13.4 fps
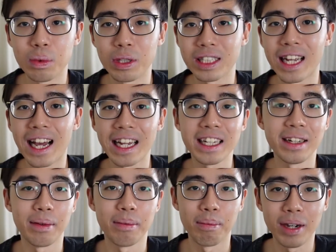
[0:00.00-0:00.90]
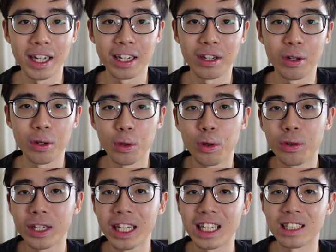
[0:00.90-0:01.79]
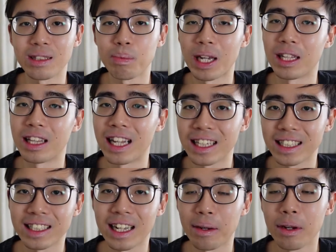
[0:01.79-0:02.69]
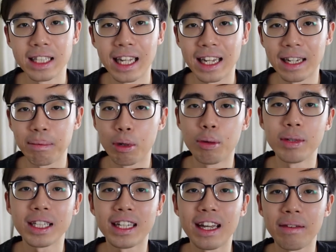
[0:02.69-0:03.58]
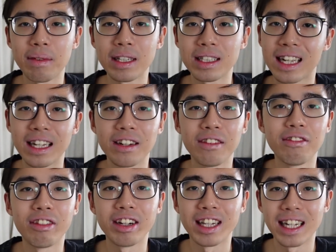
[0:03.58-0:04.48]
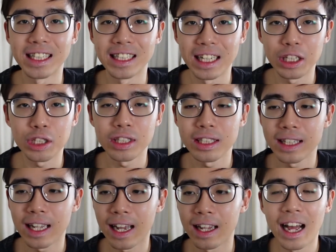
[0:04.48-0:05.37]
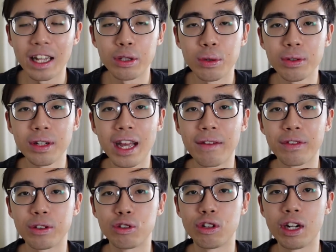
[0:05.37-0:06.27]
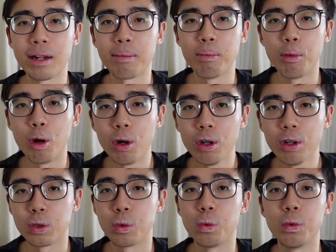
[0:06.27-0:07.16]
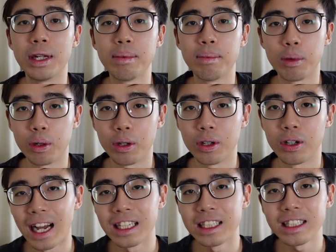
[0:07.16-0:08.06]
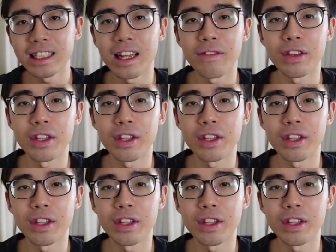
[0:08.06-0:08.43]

was higher than mine, although he had spent less time. That moment gave me sudden realization that I don't have to trade more to win more. I just have